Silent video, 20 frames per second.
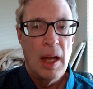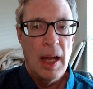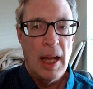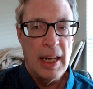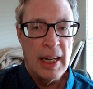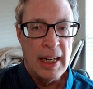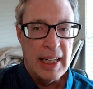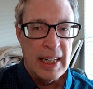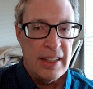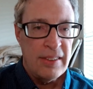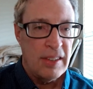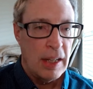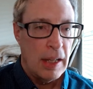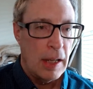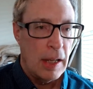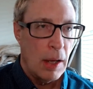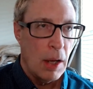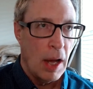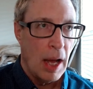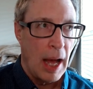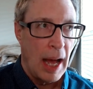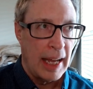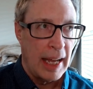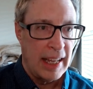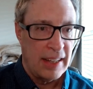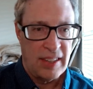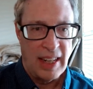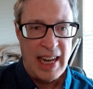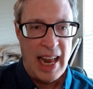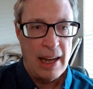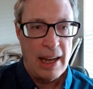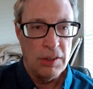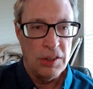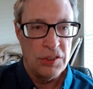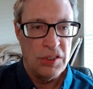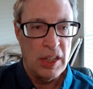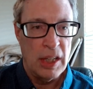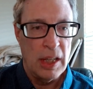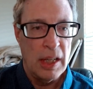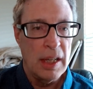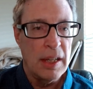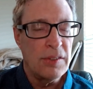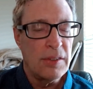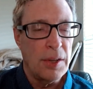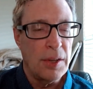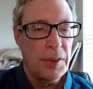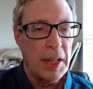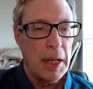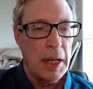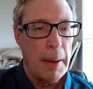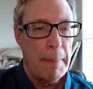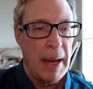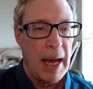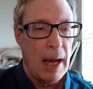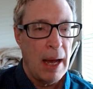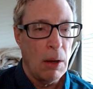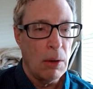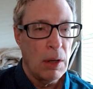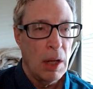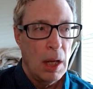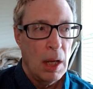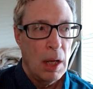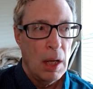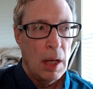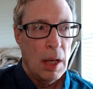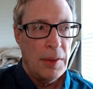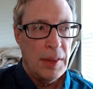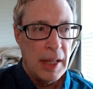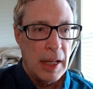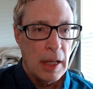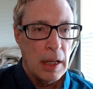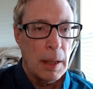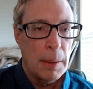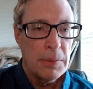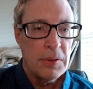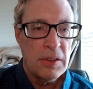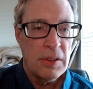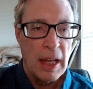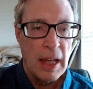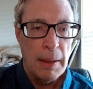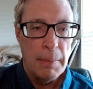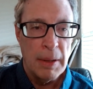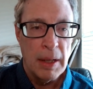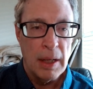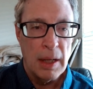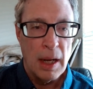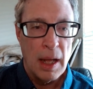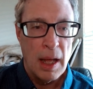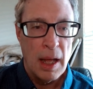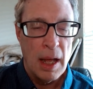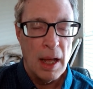And an easy, I guess, analogy is to think about the income statement.